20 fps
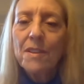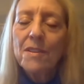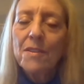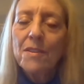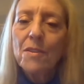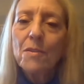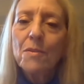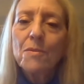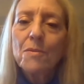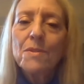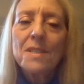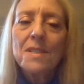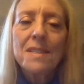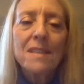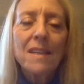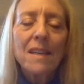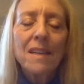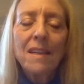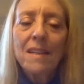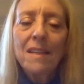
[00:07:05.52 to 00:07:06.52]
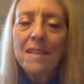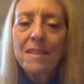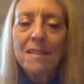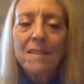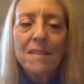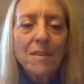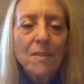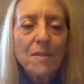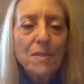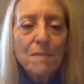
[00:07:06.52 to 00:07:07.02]
those
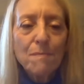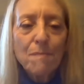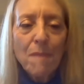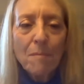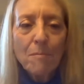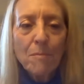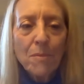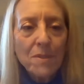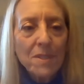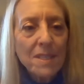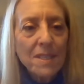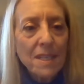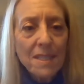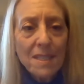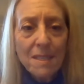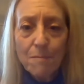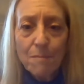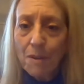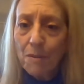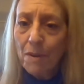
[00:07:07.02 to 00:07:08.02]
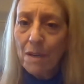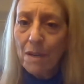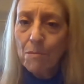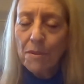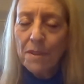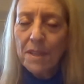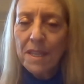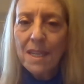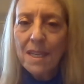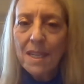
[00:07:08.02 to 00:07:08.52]
members did some
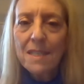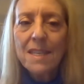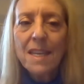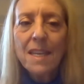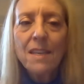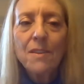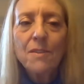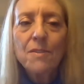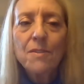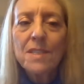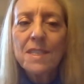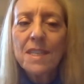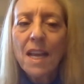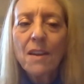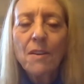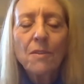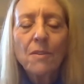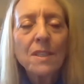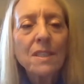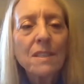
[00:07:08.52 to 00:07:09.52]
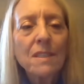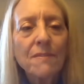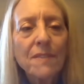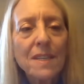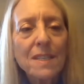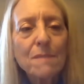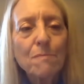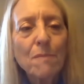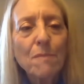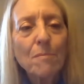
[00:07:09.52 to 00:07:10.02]
incredible things. They used not only
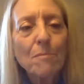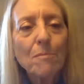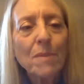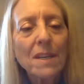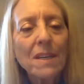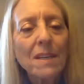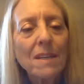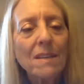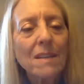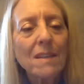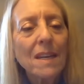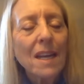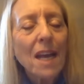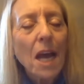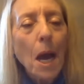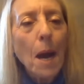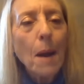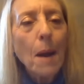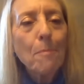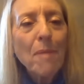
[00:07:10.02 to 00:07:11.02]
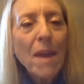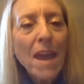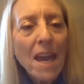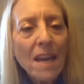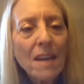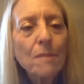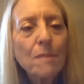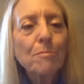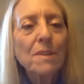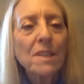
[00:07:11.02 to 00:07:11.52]
divestment, but a
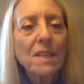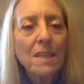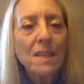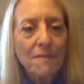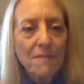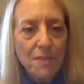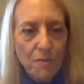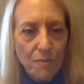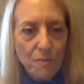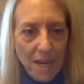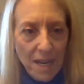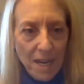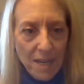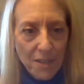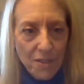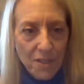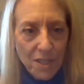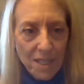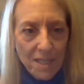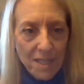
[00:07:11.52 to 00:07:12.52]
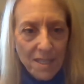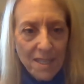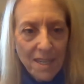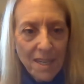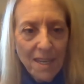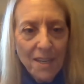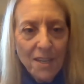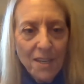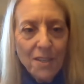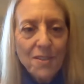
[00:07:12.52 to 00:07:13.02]
panoply of strategies.
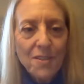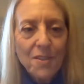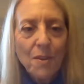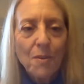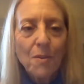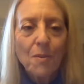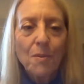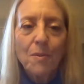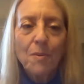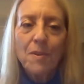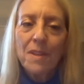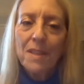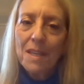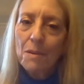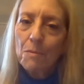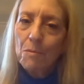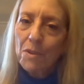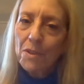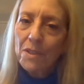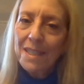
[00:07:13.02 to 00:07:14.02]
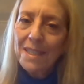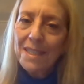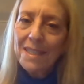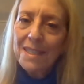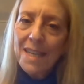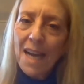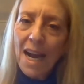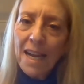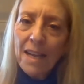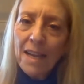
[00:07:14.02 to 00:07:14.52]
So there were
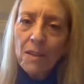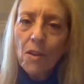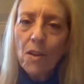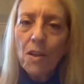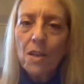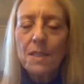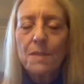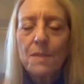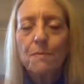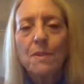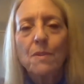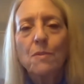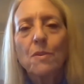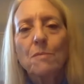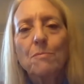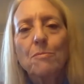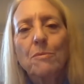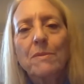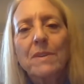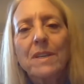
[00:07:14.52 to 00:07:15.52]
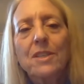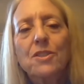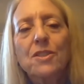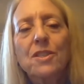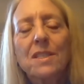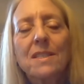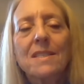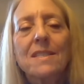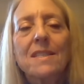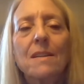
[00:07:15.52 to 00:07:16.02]
dialogues with
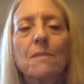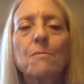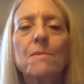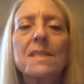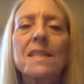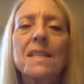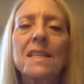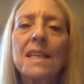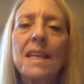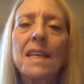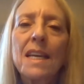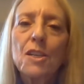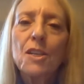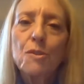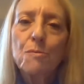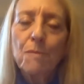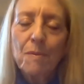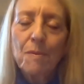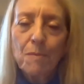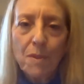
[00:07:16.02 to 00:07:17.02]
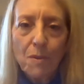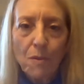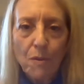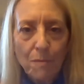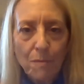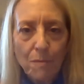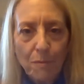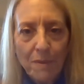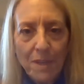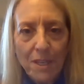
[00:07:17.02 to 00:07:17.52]
corporations. There was engagement with
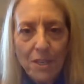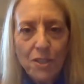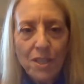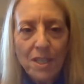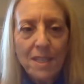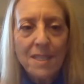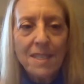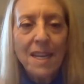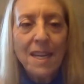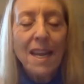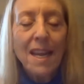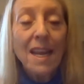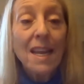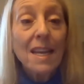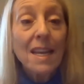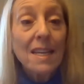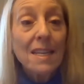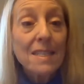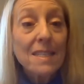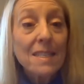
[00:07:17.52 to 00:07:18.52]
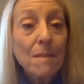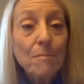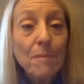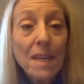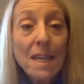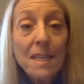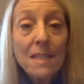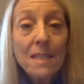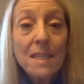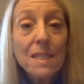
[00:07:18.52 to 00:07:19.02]
corporations. In some
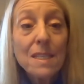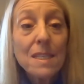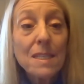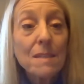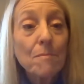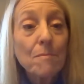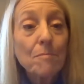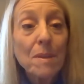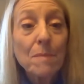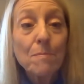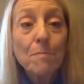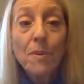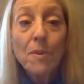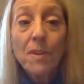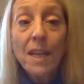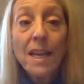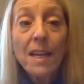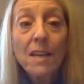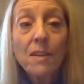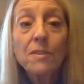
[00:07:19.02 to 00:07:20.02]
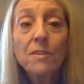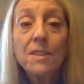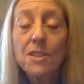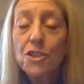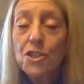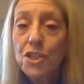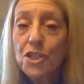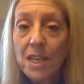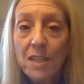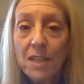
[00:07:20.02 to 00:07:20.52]
cases, people held the
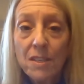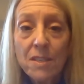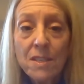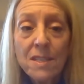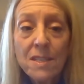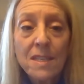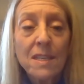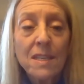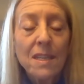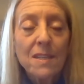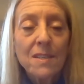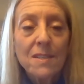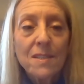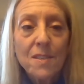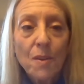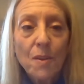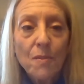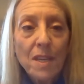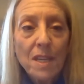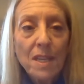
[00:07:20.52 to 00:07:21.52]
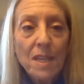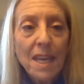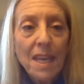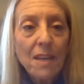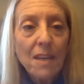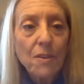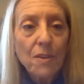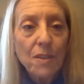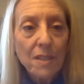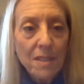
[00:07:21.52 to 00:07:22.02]
shares so that they
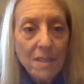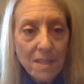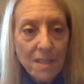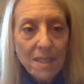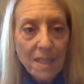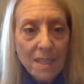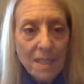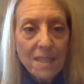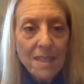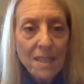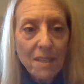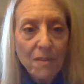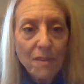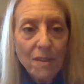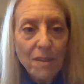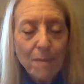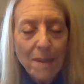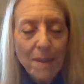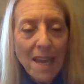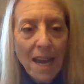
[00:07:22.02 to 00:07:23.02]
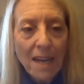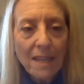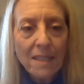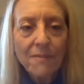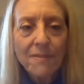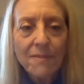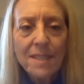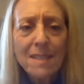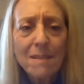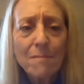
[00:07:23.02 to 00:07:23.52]
could continue to be
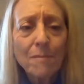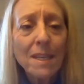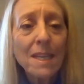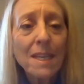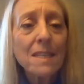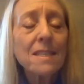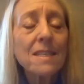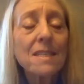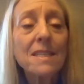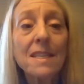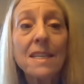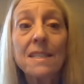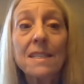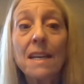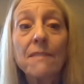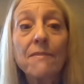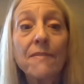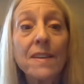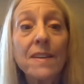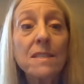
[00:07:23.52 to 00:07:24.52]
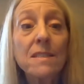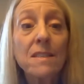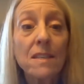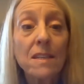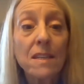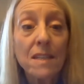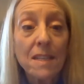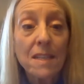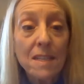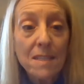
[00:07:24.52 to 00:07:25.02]
active. In some cases, they divested
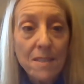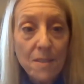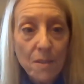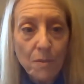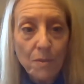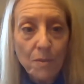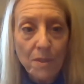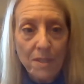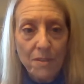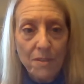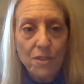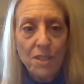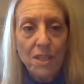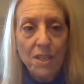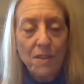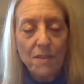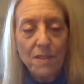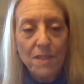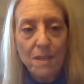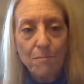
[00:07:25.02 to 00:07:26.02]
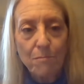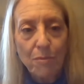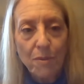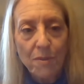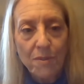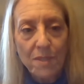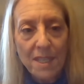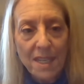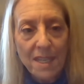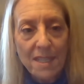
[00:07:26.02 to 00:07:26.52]
and they sold their shares in
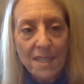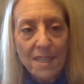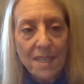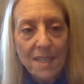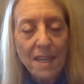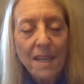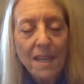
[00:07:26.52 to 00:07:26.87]
protest.